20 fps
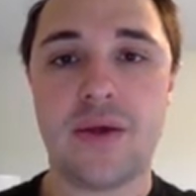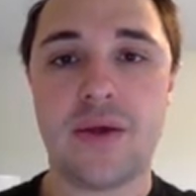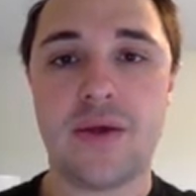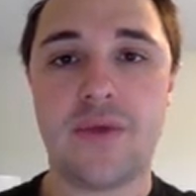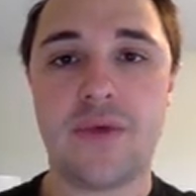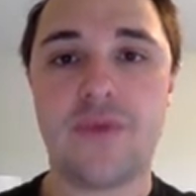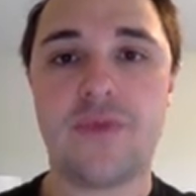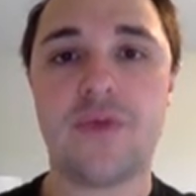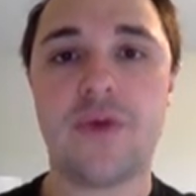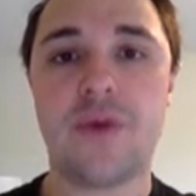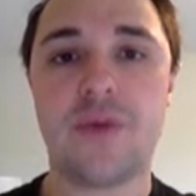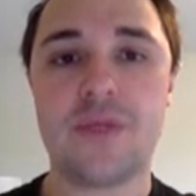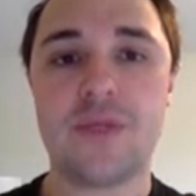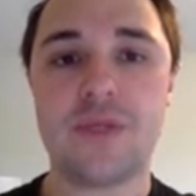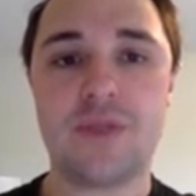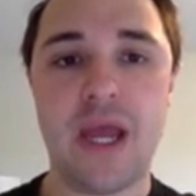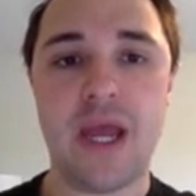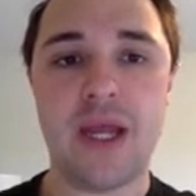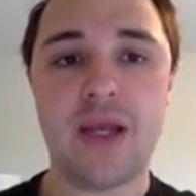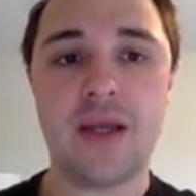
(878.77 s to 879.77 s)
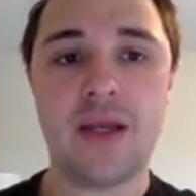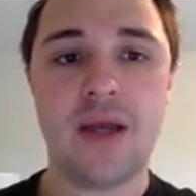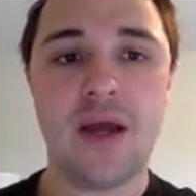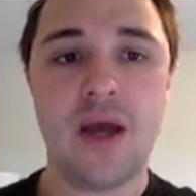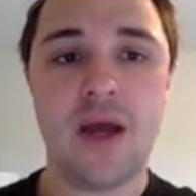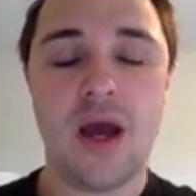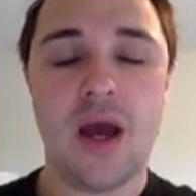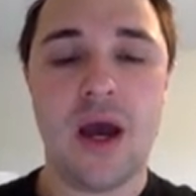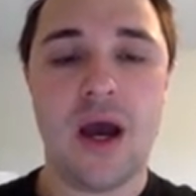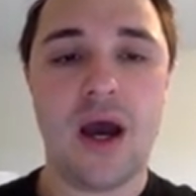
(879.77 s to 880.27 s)
from Spain
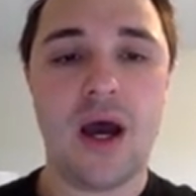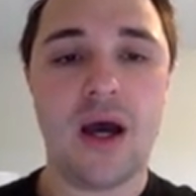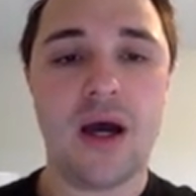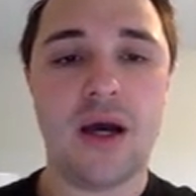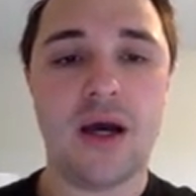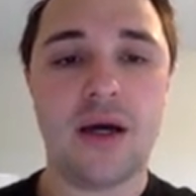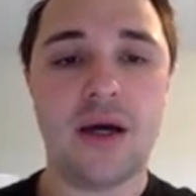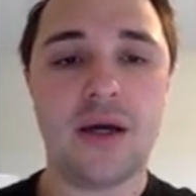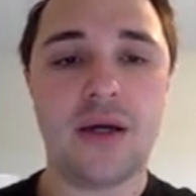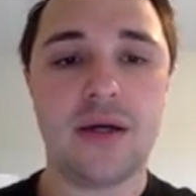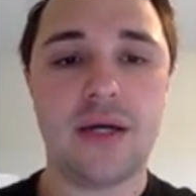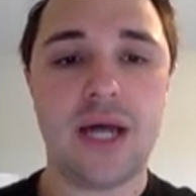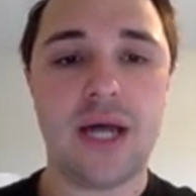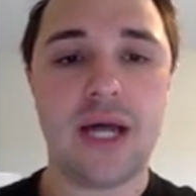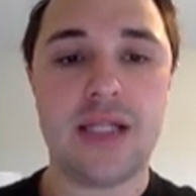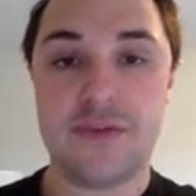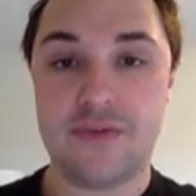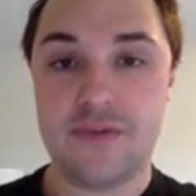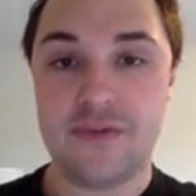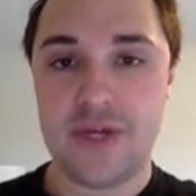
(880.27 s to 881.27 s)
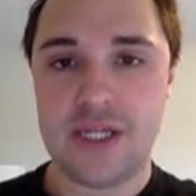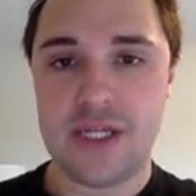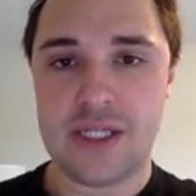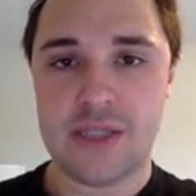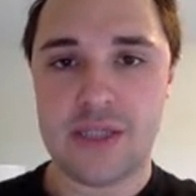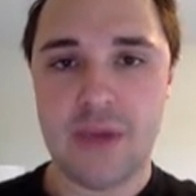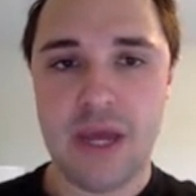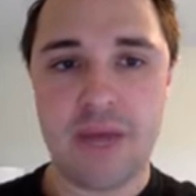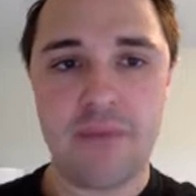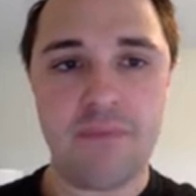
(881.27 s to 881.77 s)
and defeated
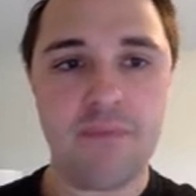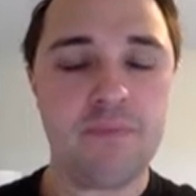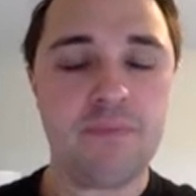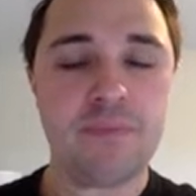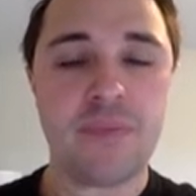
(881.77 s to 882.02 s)
Spain.